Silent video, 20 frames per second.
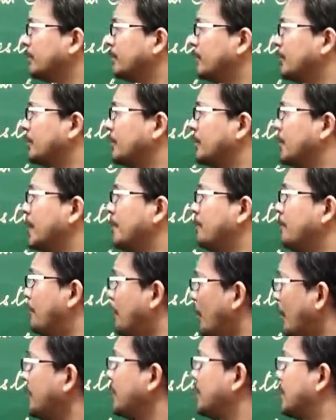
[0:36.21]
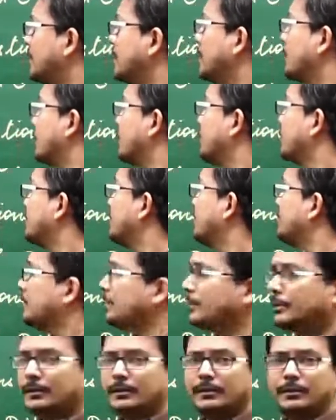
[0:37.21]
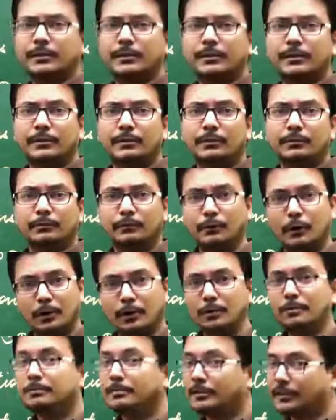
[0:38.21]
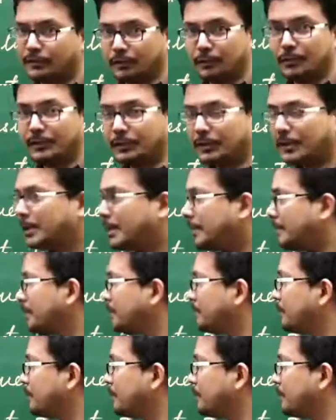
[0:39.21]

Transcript: the important things for this Unit 3.